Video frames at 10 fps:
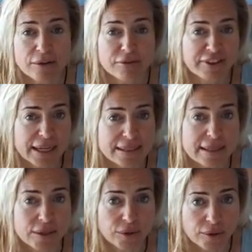phrase
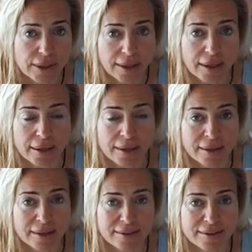you
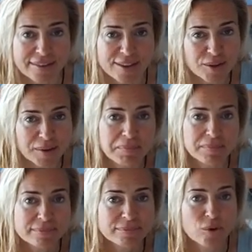can
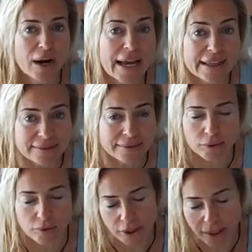write,
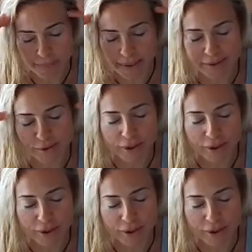or yeah, I mean you